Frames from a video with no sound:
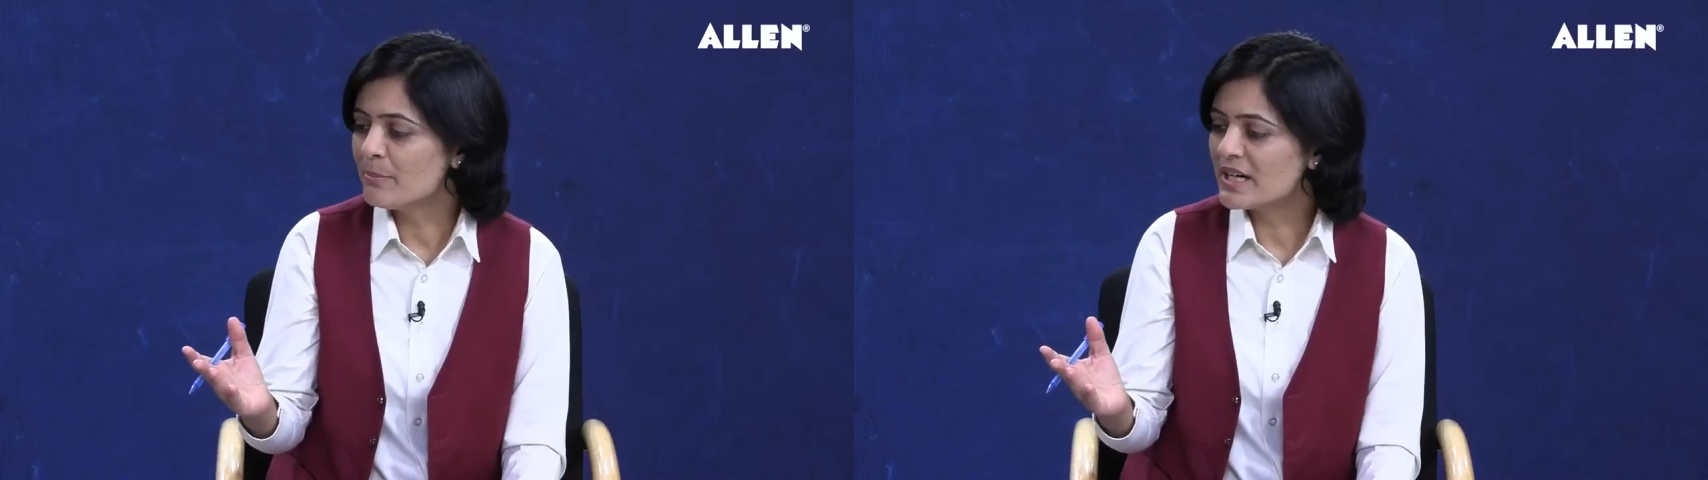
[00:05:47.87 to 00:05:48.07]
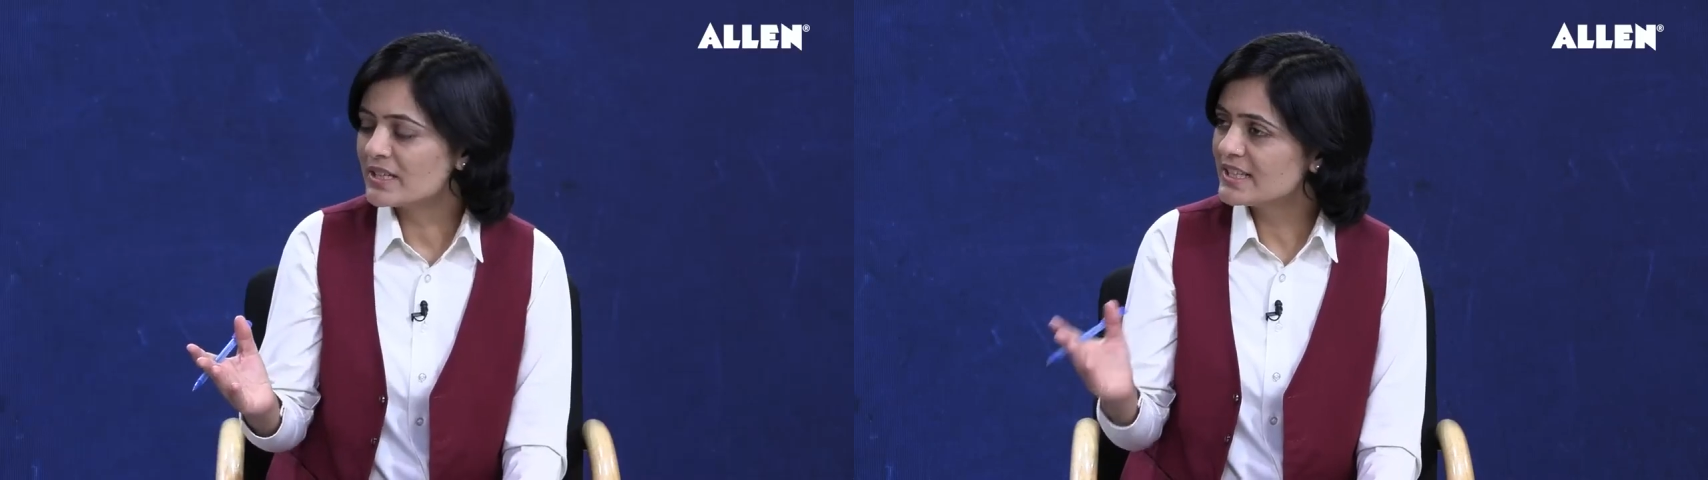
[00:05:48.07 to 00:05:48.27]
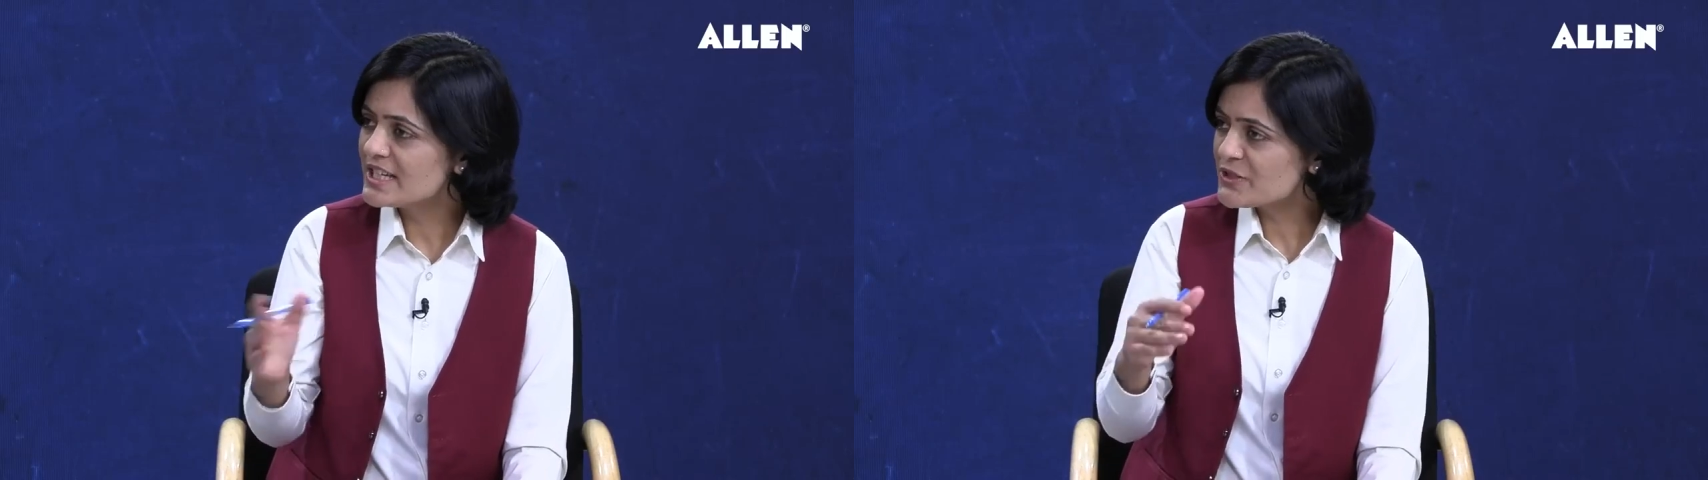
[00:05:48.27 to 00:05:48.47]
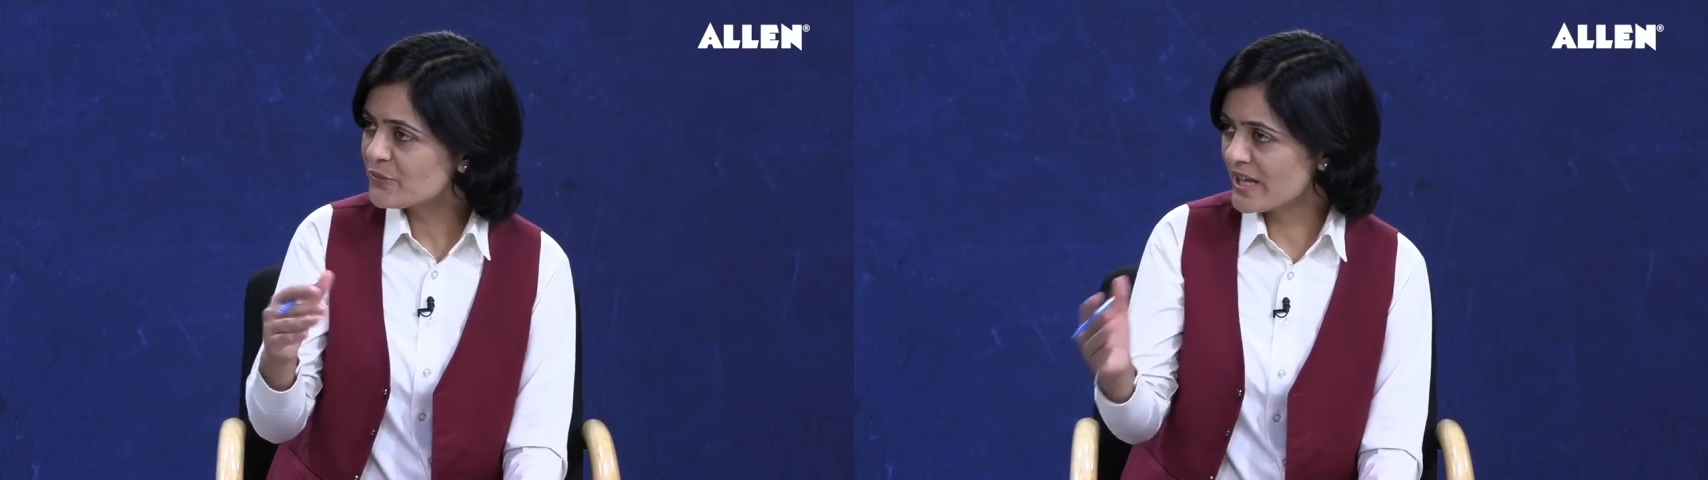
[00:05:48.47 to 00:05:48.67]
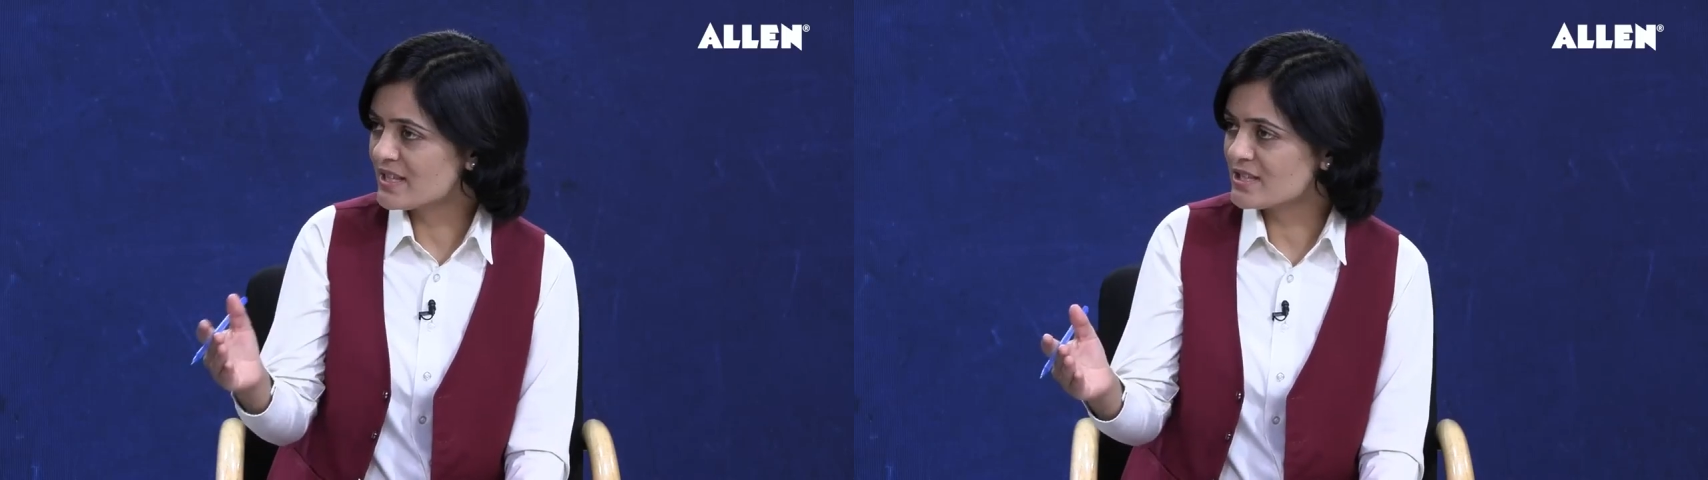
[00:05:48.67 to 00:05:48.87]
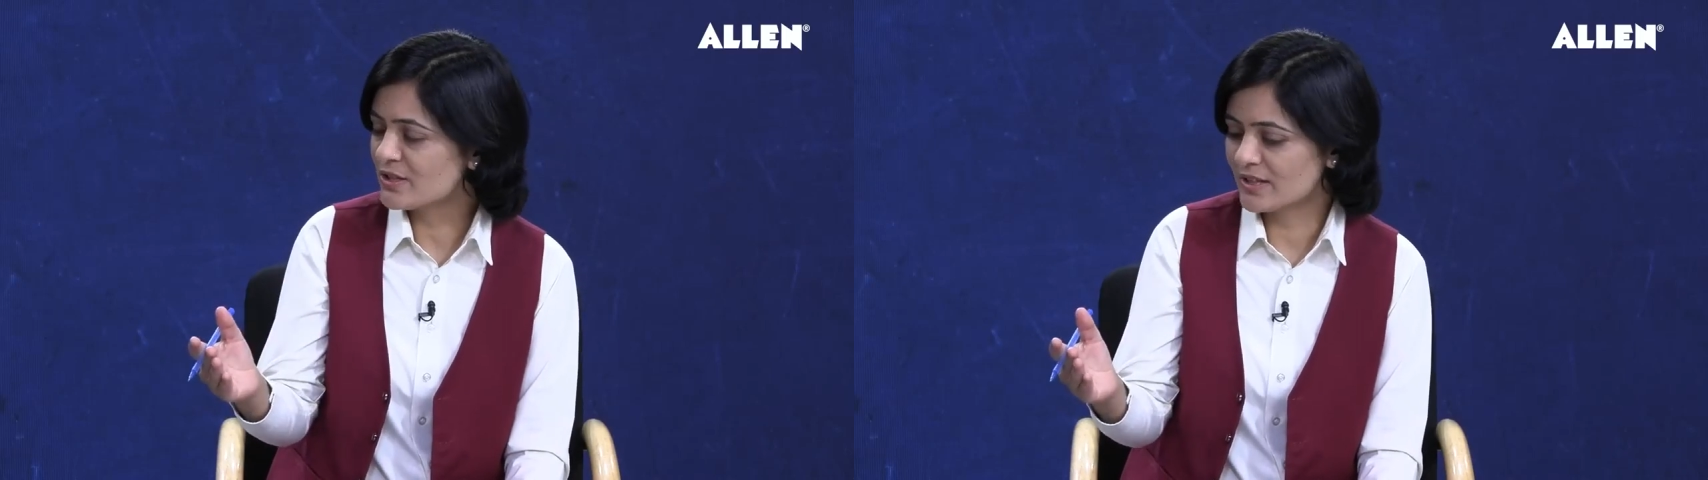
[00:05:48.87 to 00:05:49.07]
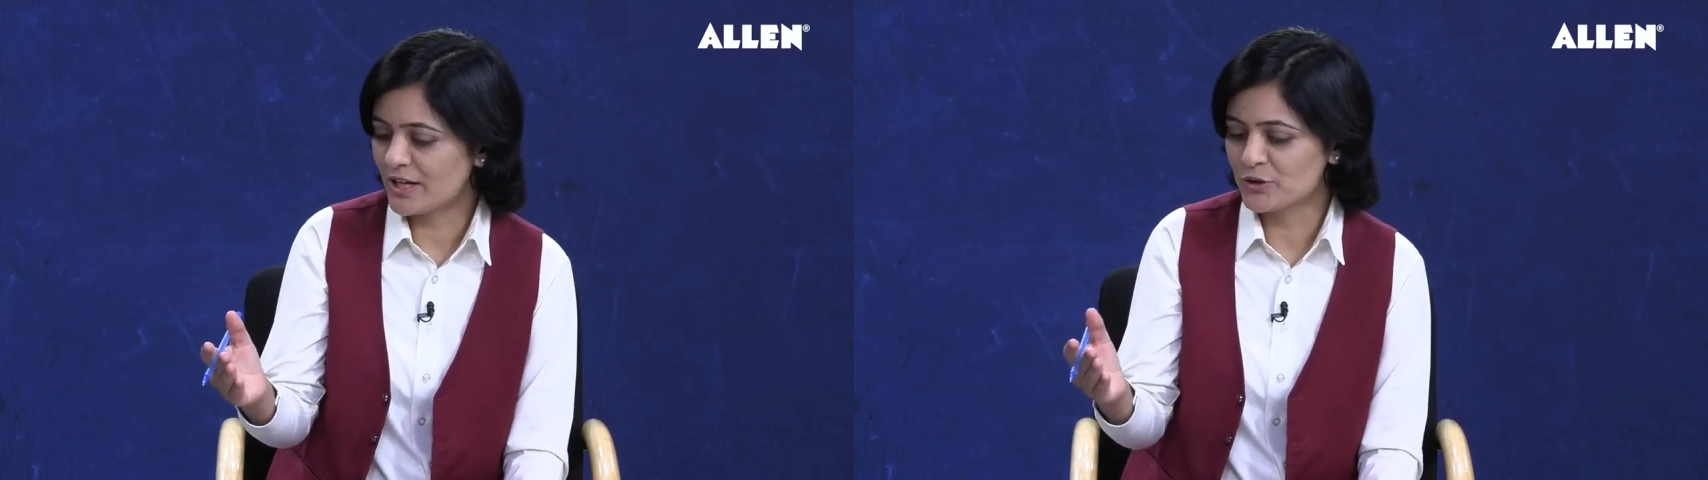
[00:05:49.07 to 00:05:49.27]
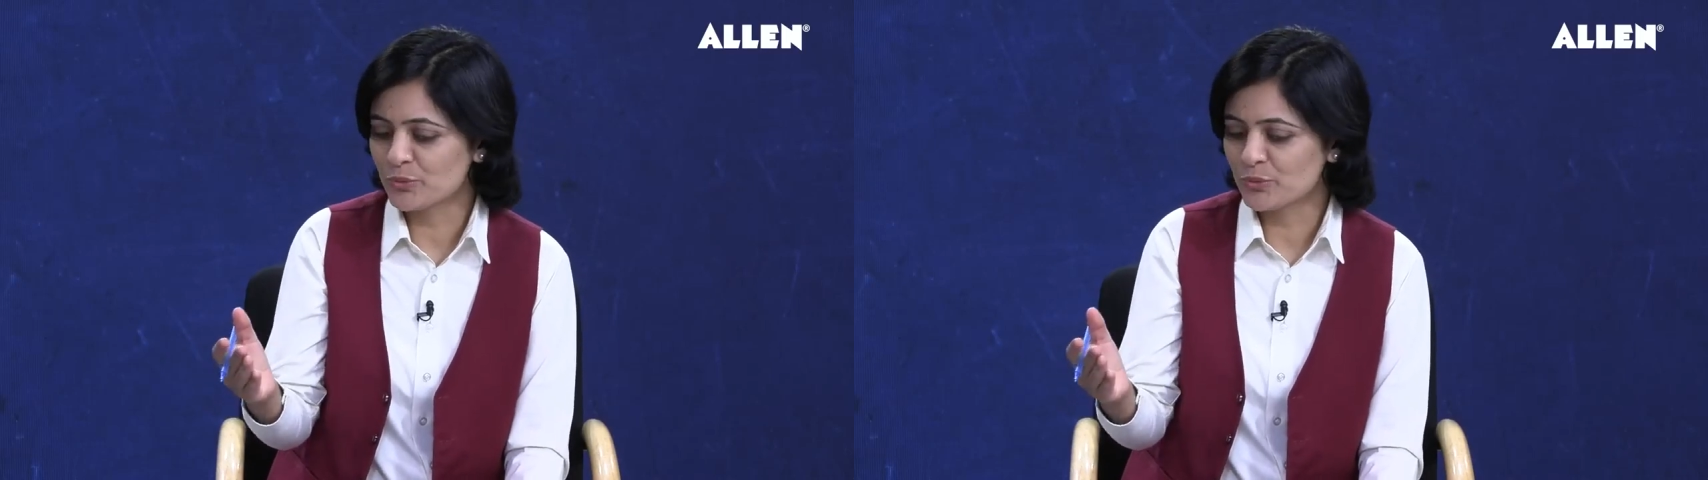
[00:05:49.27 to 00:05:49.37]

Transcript: but these friends that